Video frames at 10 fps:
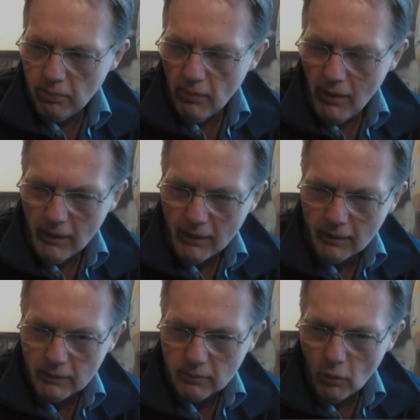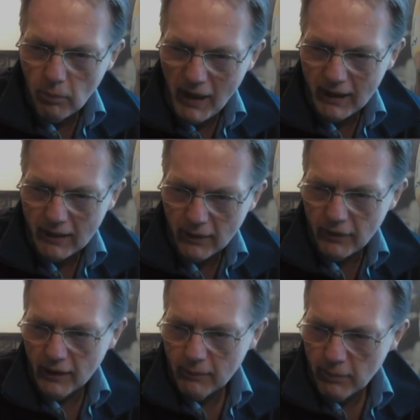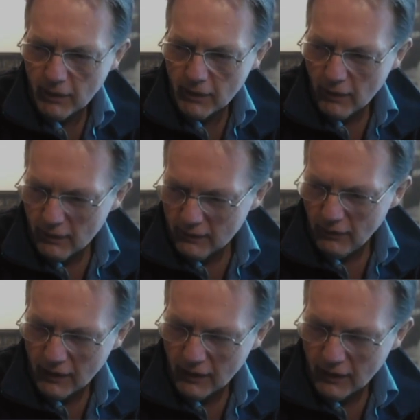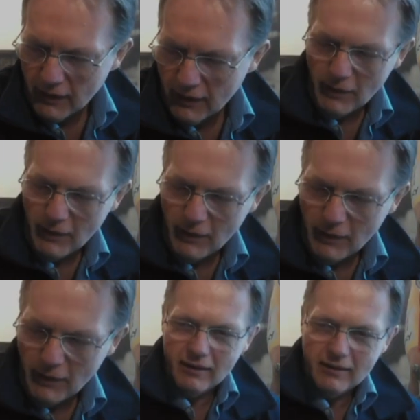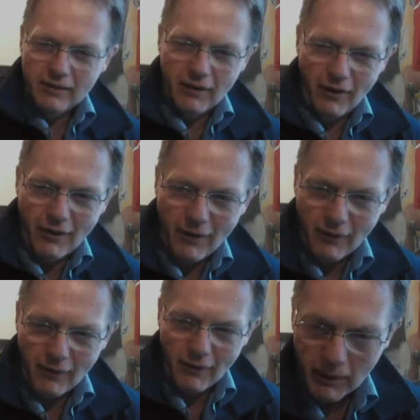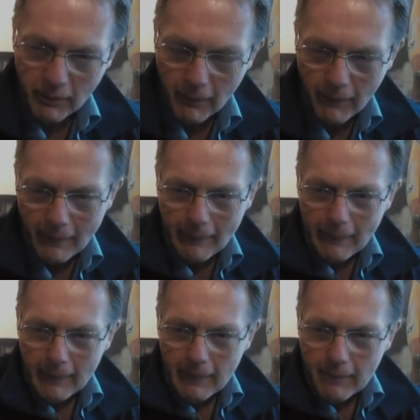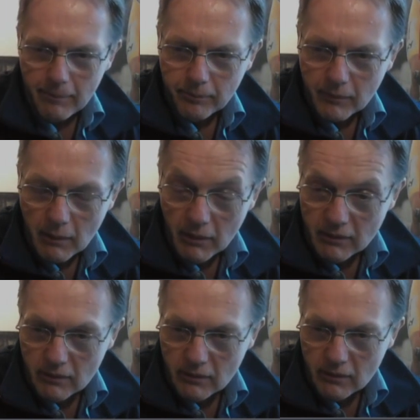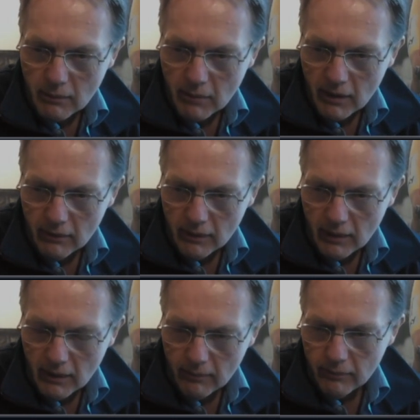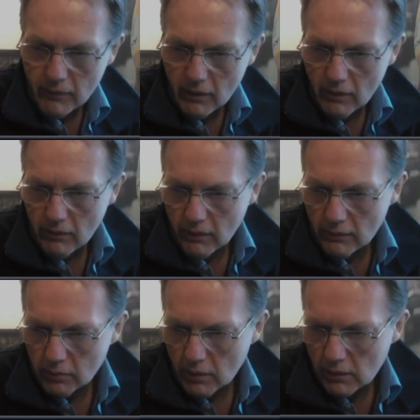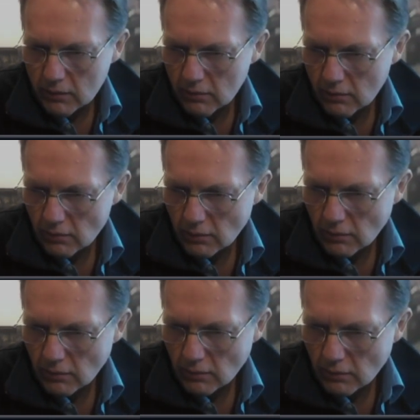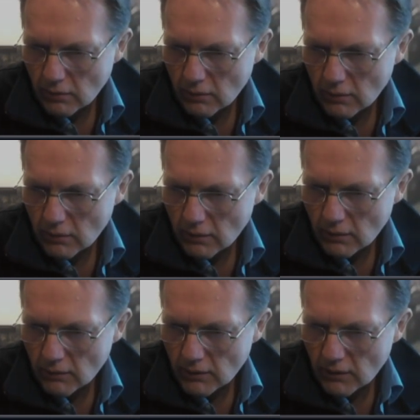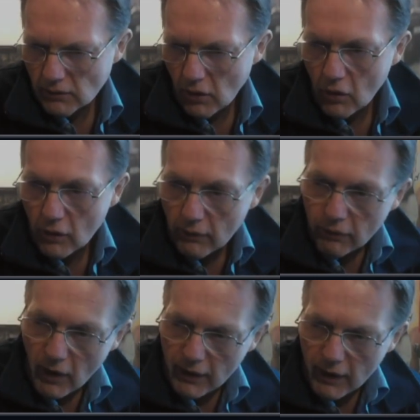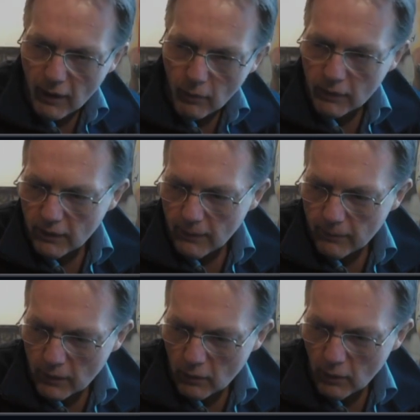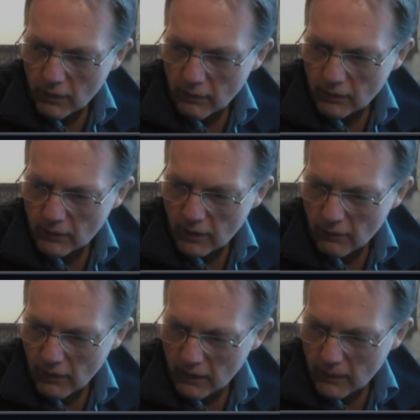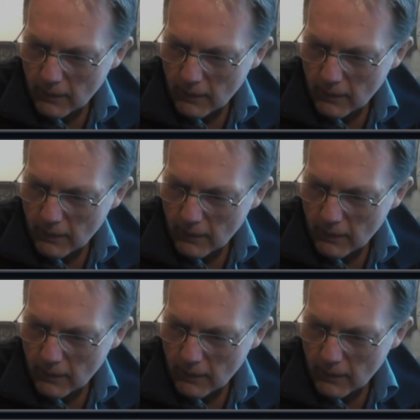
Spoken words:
of more pain, I think, because I think it's quite a pain scenario for people. But it's interesting about the euro as well. It's very strong on a Friday. You wonder if it's going to fade.